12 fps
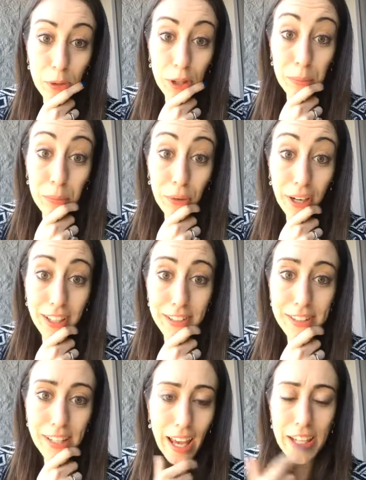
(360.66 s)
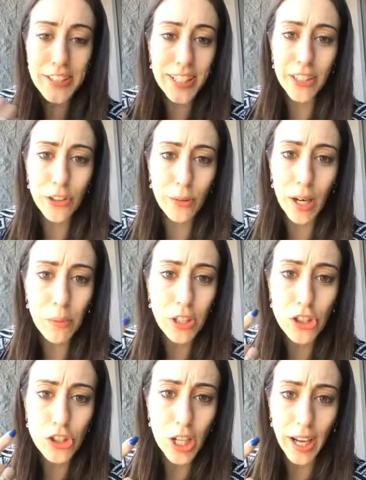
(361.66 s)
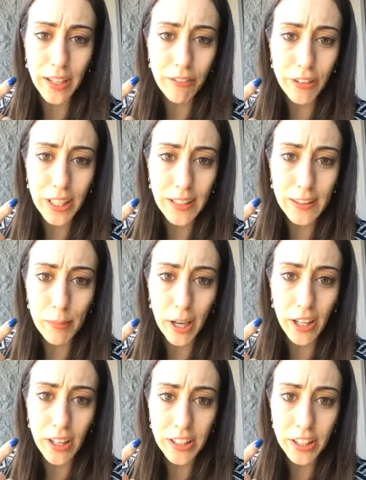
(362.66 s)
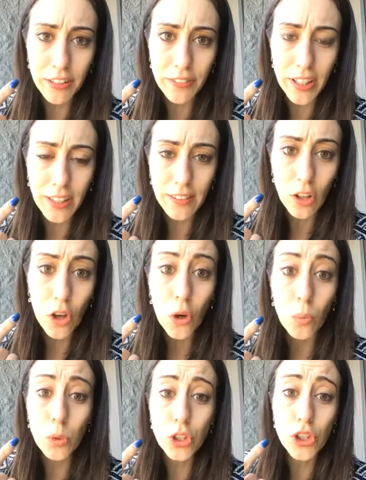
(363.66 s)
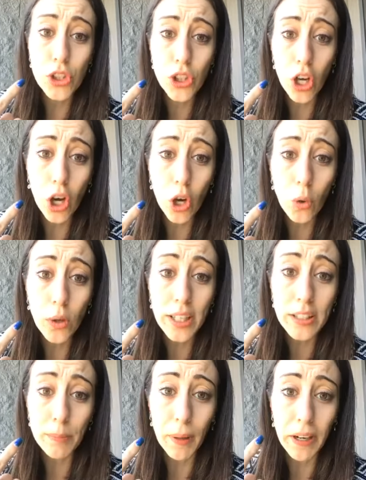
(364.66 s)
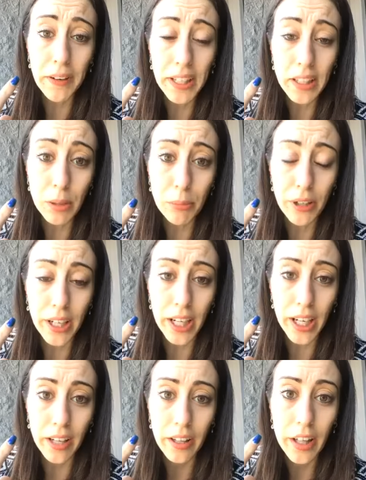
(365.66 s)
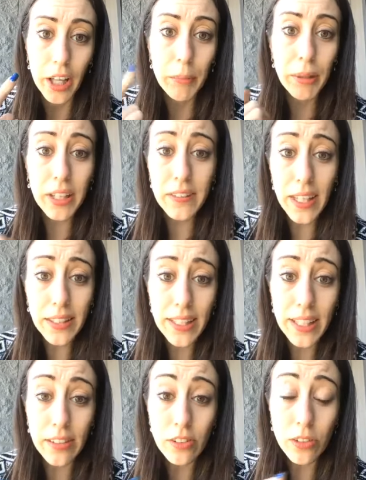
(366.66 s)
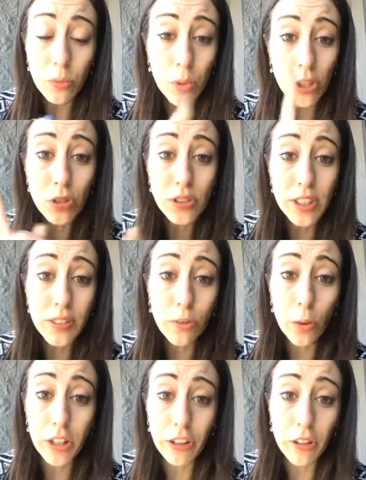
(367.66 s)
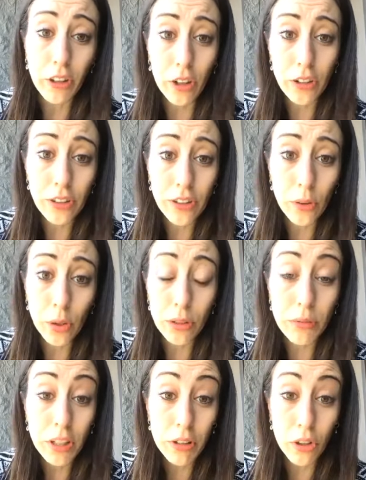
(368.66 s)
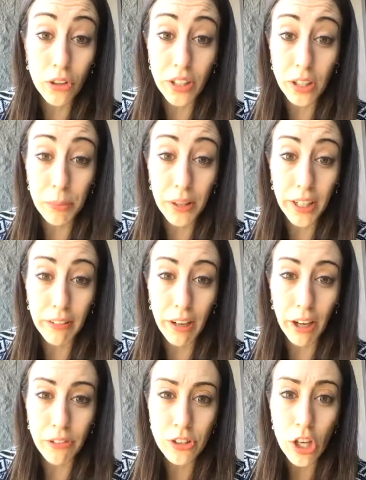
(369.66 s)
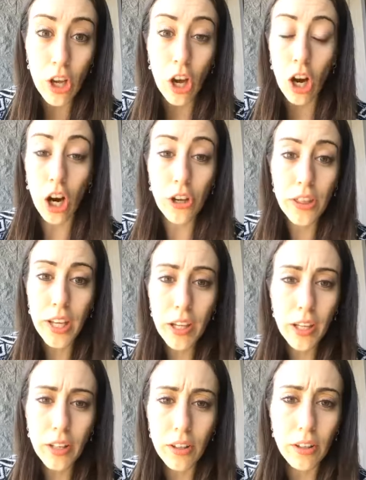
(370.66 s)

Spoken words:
embrace and dance around with a giant freaking smile on their face was so inspiring and liberating. Because get this, when you see 4-year-olds or 3-year-olds on the playground, are they